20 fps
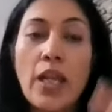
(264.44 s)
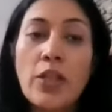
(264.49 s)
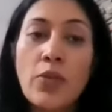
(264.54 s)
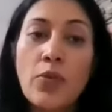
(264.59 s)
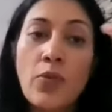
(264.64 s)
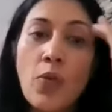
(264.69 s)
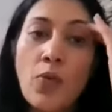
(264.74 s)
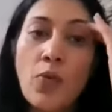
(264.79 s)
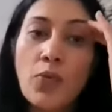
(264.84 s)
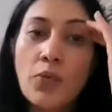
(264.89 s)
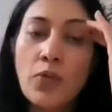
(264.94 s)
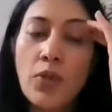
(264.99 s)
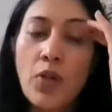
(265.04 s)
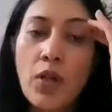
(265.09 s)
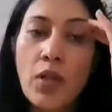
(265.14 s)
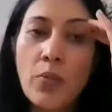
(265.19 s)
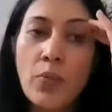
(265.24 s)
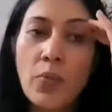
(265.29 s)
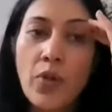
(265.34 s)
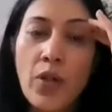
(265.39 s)
in your own
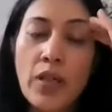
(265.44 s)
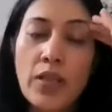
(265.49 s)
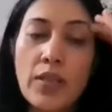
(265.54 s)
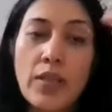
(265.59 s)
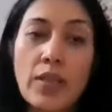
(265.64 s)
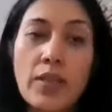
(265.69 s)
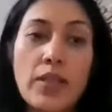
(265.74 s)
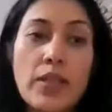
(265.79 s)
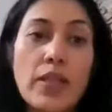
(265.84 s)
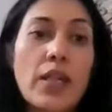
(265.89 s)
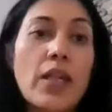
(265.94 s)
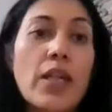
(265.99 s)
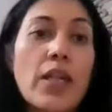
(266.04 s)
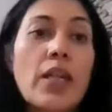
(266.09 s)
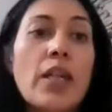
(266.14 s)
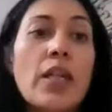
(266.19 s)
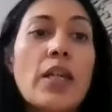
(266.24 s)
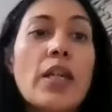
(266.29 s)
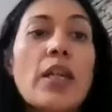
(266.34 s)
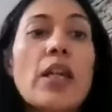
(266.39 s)
thought process.
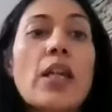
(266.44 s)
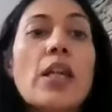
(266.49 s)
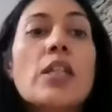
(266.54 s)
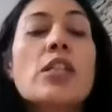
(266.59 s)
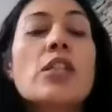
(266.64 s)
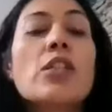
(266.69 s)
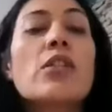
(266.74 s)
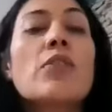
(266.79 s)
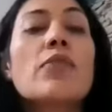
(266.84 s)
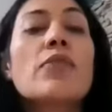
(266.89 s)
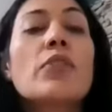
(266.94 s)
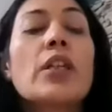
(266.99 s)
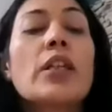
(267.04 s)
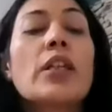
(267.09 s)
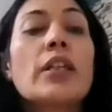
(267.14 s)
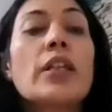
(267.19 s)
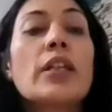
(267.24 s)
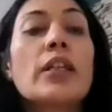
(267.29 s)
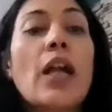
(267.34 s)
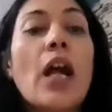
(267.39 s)
Instead of
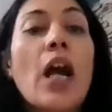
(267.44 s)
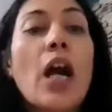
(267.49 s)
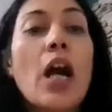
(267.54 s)
thinking,